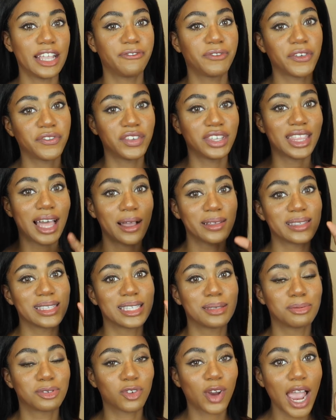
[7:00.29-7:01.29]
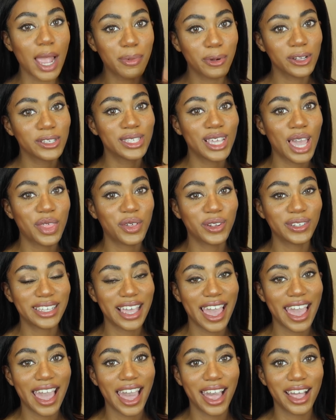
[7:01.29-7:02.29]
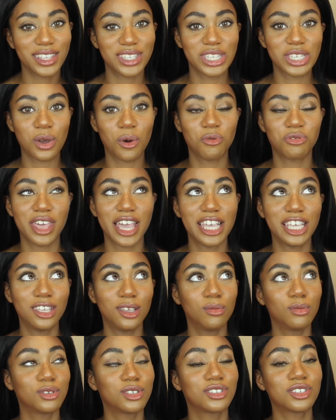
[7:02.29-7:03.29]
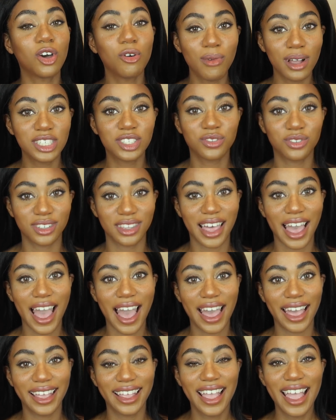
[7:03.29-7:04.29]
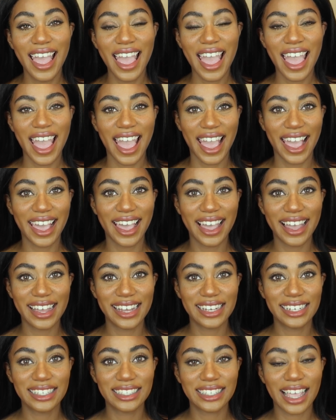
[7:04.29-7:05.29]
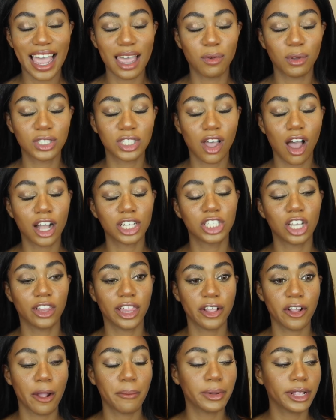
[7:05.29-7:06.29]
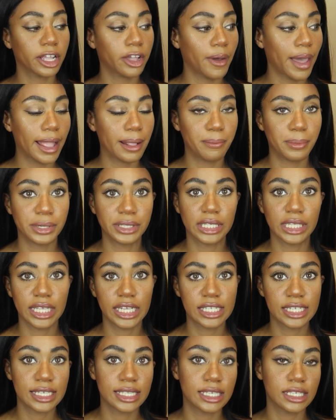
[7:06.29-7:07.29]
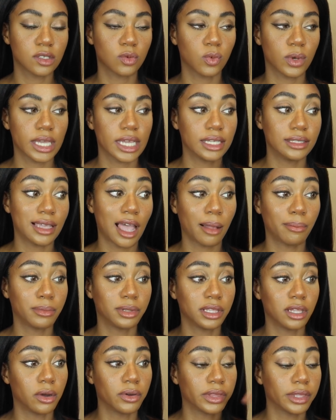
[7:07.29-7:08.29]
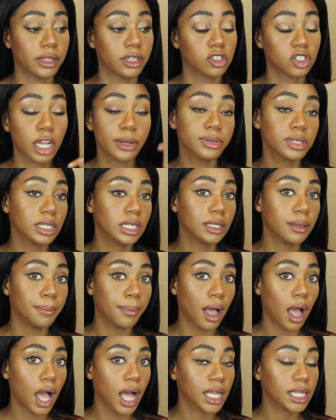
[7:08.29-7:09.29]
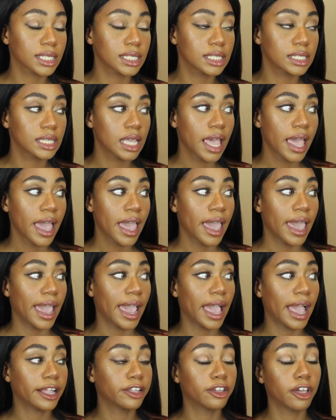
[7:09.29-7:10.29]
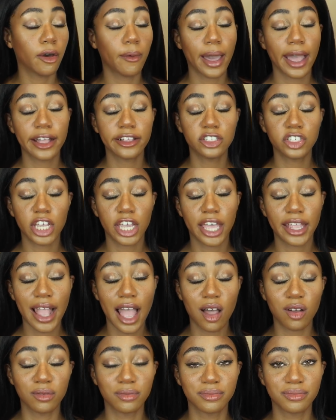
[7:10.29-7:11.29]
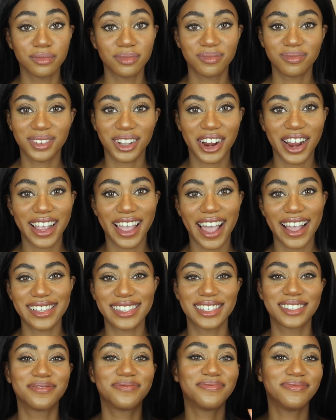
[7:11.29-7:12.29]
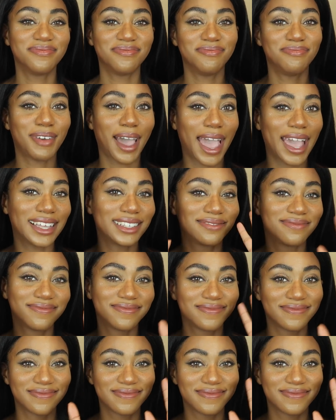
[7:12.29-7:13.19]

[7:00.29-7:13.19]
hit 50,000 subscribers the other day, so thank you so much for that. And I will talk to y'all later. I'm gonna go ahead and put the link to this wig down below in the description box and go ahead and check it out. All right guys, bye.